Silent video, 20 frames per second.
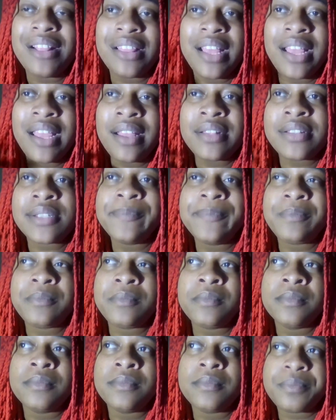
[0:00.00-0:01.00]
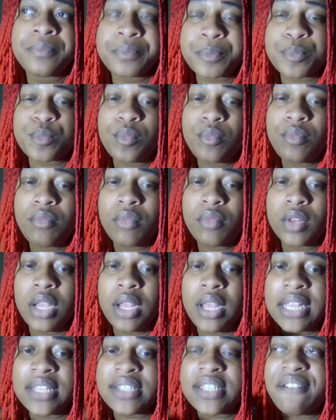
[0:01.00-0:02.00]
this
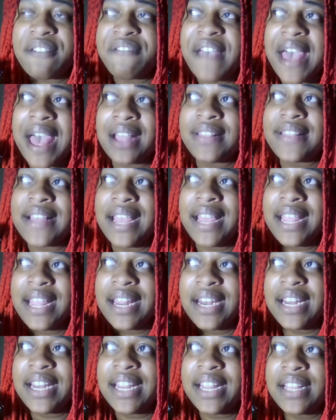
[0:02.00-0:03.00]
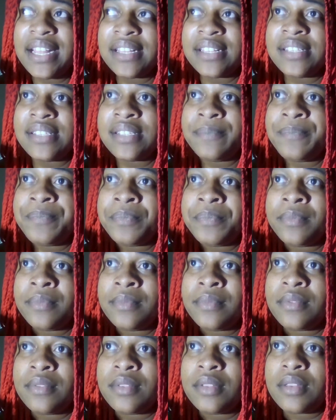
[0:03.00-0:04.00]
is the fact that it is,
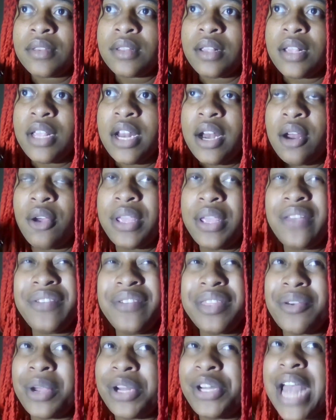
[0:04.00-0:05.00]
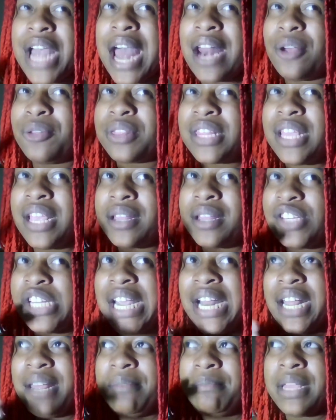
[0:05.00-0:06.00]
even though I don't think
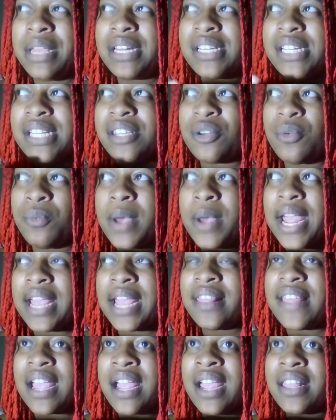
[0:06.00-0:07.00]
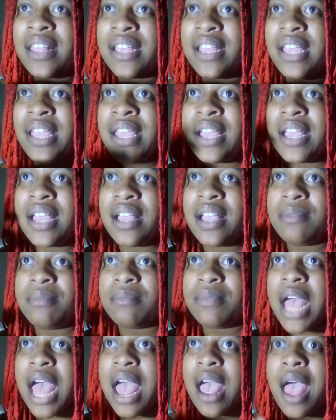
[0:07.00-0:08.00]
Janet meant it the way that
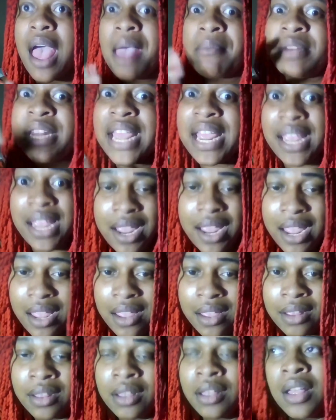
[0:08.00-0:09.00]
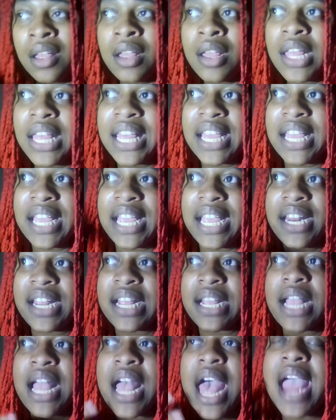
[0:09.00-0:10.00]
I'm taking it, it
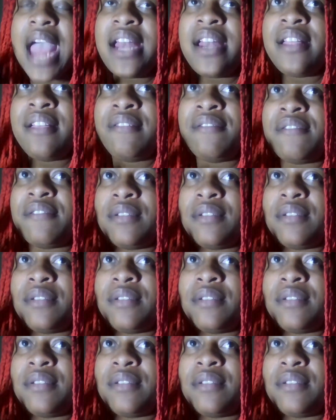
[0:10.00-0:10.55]
kind of